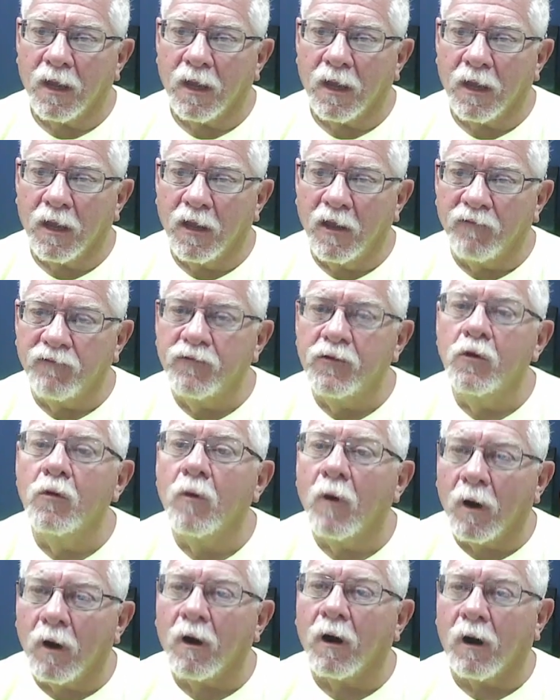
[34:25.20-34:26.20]
If
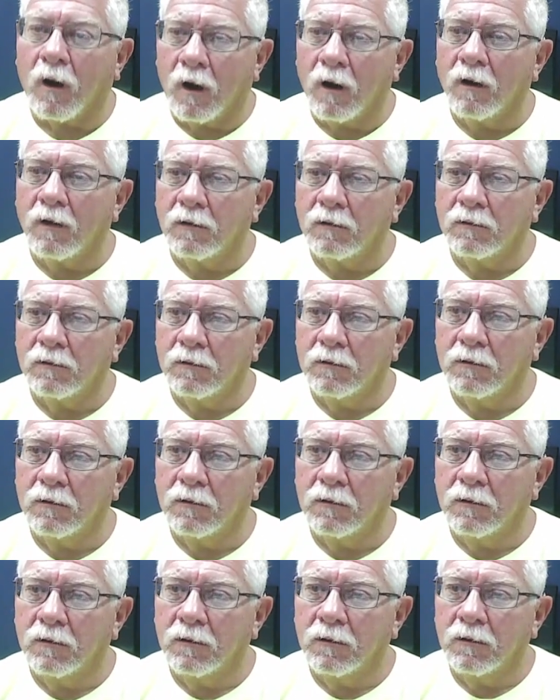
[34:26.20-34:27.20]
you are,
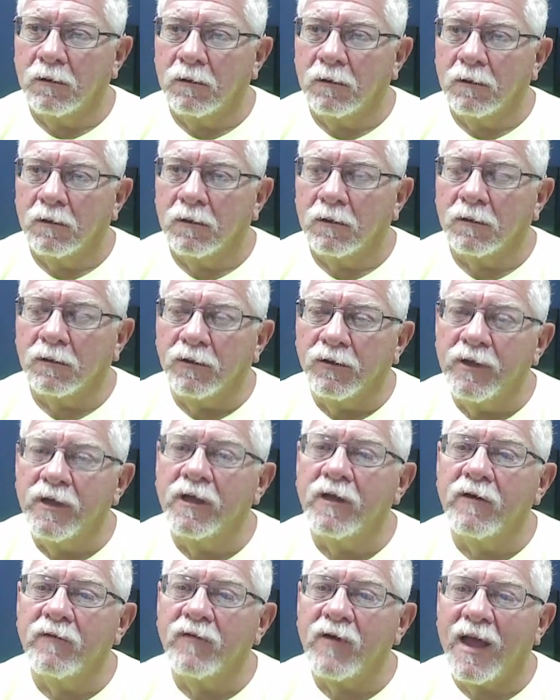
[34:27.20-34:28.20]

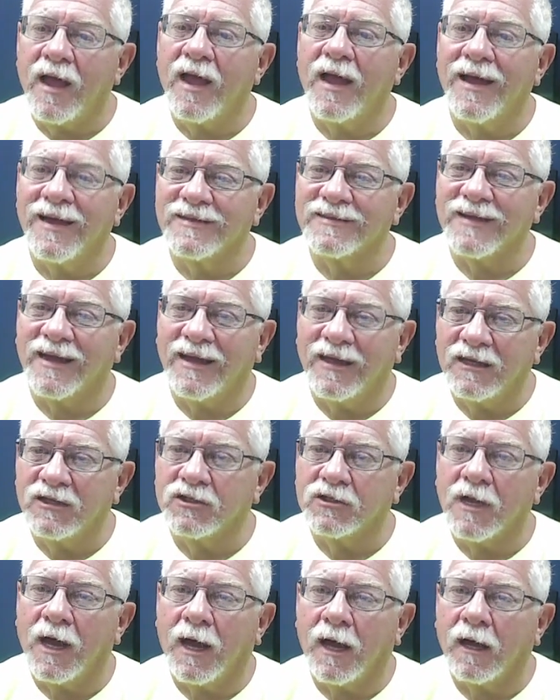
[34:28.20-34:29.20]
live as a
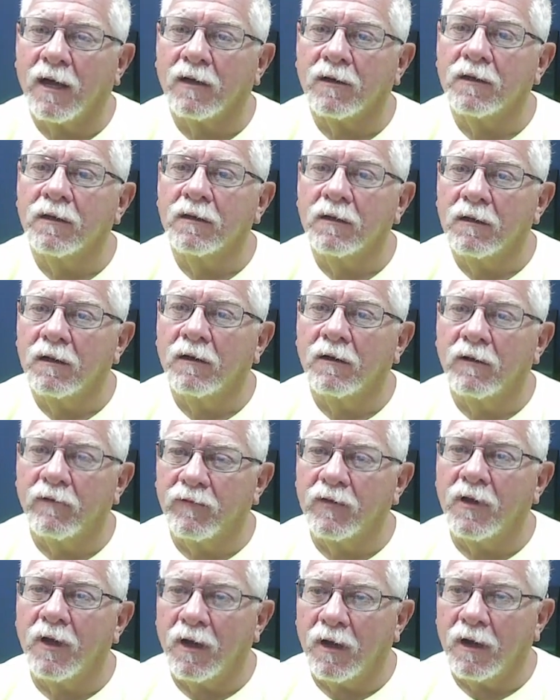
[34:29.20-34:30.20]
child of
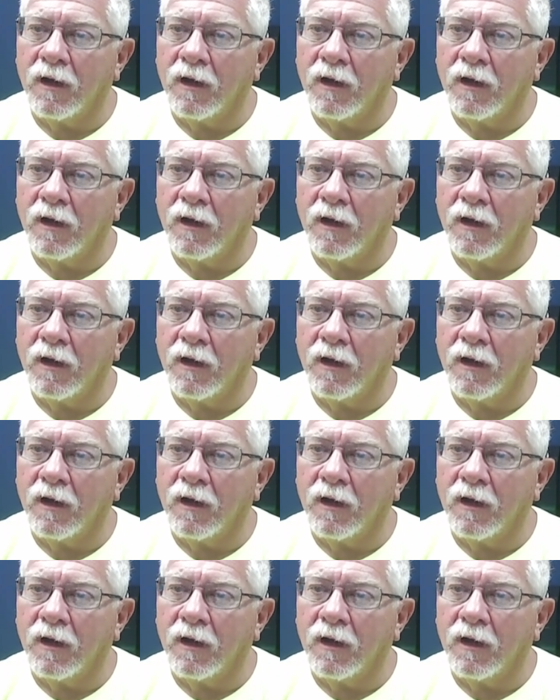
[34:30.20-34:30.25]
God.